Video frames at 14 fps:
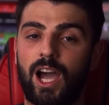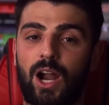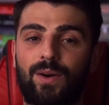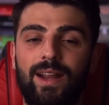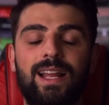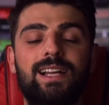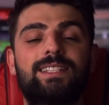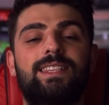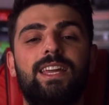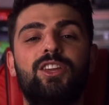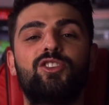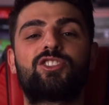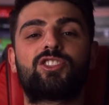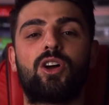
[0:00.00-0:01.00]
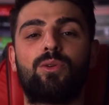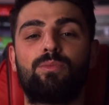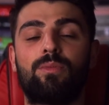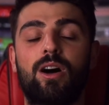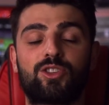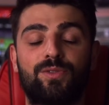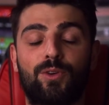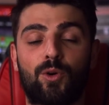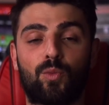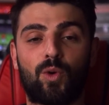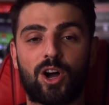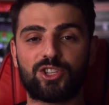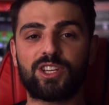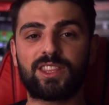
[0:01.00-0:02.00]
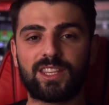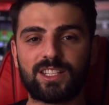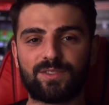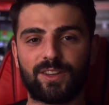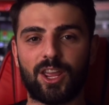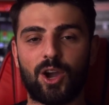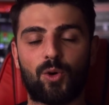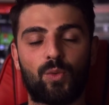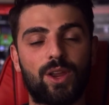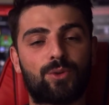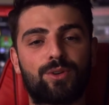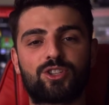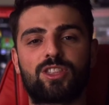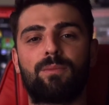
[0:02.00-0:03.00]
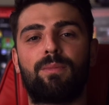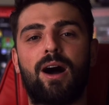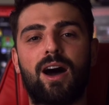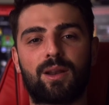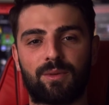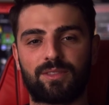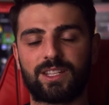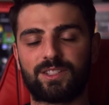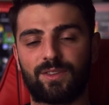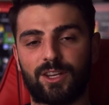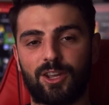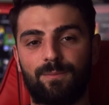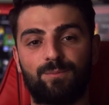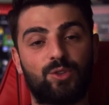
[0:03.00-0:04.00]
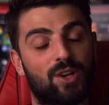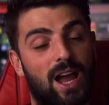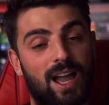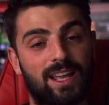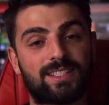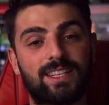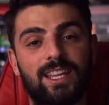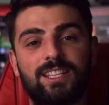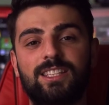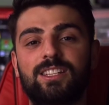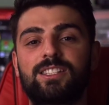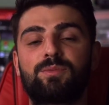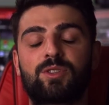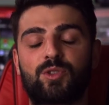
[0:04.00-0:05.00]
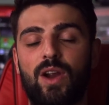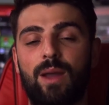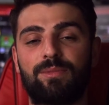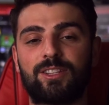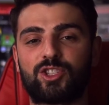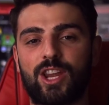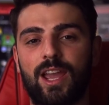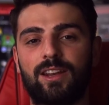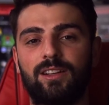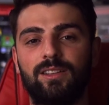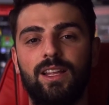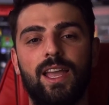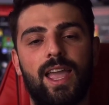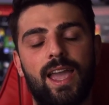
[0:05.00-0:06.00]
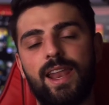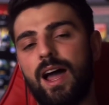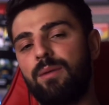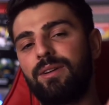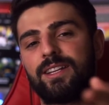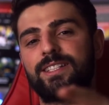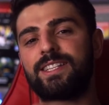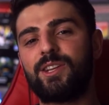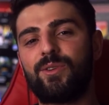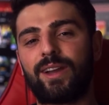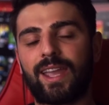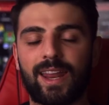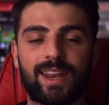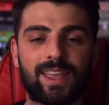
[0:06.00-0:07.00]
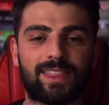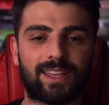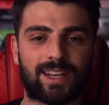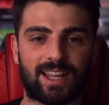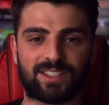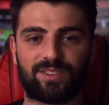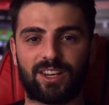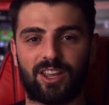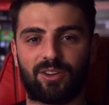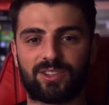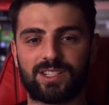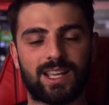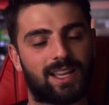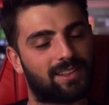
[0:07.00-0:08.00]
Alright guys, thank you so much for watching this video. We reached the bottom of this video. Do not hesitate to subscribe to this channel, and I'm gonna see you again in the next videos.